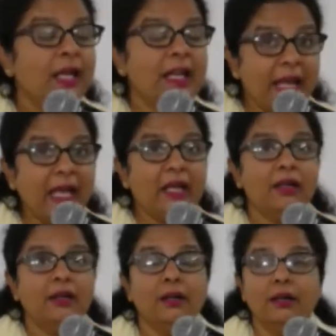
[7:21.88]

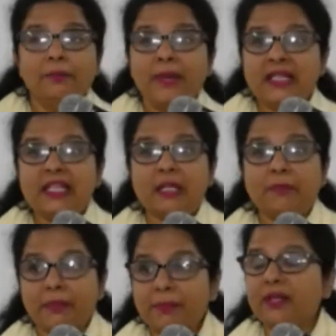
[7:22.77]
Laying uh, basic
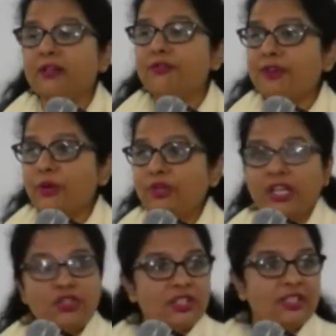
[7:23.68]
biblical
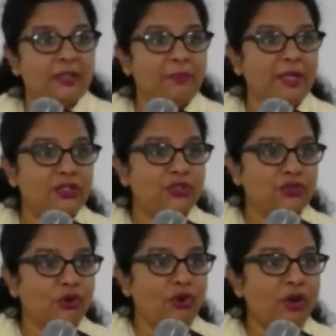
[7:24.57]
foundations and be
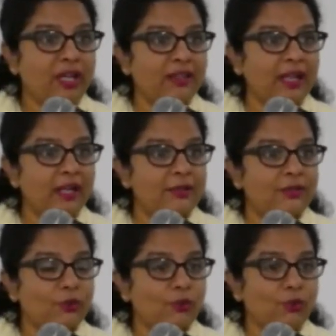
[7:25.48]
strong in that.
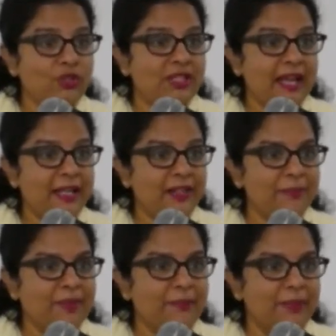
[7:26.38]
So, who's laying the
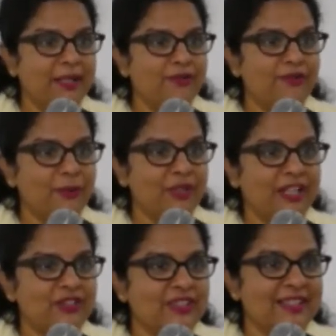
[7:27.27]
biblical
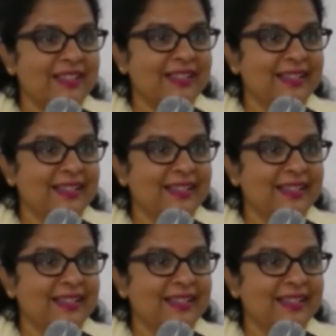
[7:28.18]
foundations?